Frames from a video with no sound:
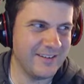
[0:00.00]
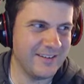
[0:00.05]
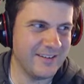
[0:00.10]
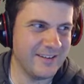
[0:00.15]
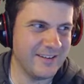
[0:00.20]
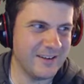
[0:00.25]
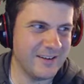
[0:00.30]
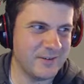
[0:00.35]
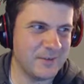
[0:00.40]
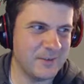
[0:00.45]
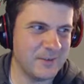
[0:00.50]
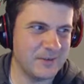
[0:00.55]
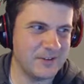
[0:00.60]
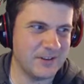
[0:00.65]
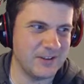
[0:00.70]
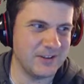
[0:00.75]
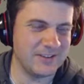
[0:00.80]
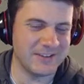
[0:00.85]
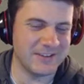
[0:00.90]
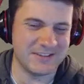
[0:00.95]
I'm supposed to
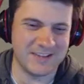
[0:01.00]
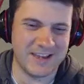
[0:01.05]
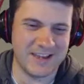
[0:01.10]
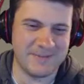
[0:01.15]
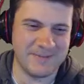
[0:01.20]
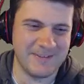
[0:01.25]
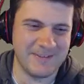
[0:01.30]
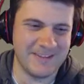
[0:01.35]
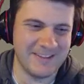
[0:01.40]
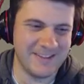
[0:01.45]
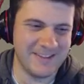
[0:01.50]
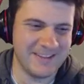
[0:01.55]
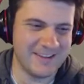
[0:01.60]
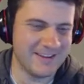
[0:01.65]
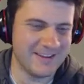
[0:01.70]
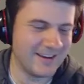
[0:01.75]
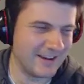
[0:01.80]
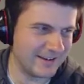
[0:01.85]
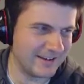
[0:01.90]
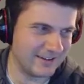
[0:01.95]
look this up?
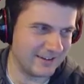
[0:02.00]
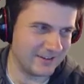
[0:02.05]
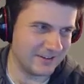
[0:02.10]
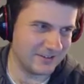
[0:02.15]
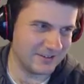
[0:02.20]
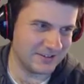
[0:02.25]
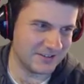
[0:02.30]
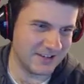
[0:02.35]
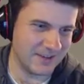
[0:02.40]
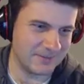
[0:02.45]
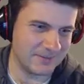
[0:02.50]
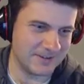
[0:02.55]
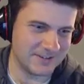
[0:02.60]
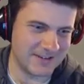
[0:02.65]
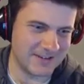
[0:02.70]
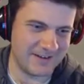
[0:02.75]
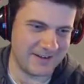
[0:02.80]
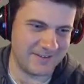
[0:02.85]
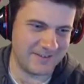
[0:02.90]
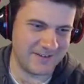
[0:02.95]
I need to look this up, because
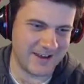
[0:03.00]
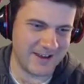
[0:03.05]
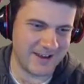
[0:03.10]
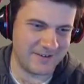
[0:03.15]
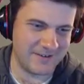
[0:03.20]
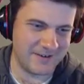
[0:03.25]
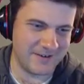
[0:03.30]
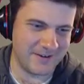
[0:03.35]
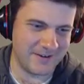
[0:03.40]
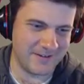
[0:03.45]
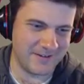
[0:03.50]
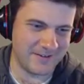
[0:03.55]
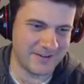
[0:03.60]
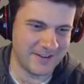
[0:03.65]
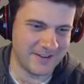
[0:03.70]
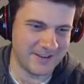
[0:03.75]
I don't know.